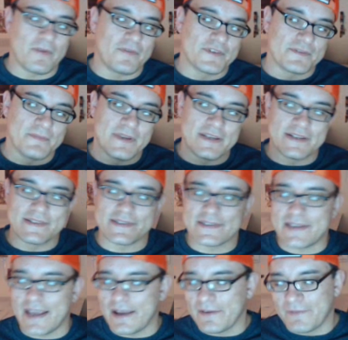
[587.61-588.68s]
if his minions,
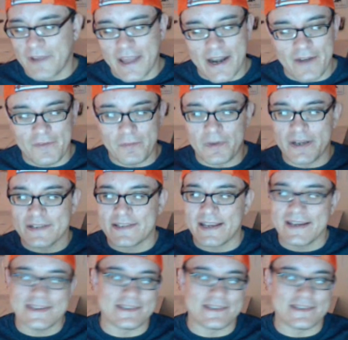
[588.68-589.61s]
if he had everybody attack.